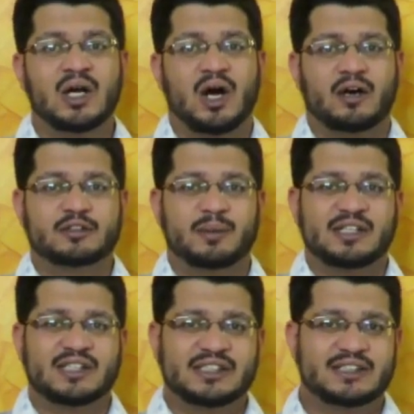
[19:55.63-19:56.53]
of
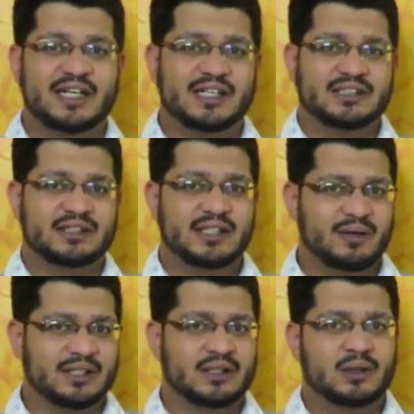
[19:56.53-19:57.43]
special status
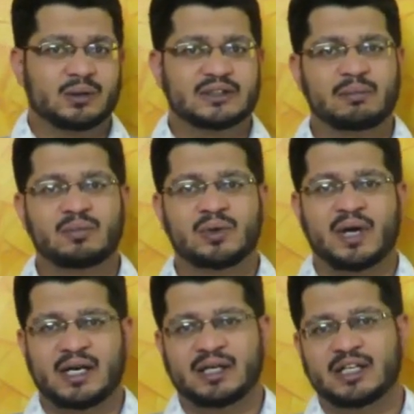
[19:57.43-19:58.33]
given to Jammu
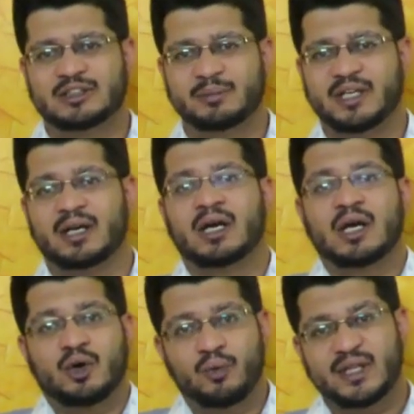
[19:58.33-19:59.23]
and Kashmir
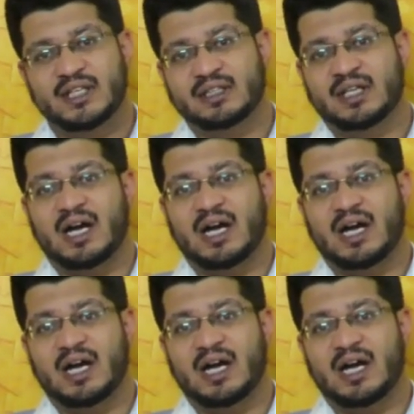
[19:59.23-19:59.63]
within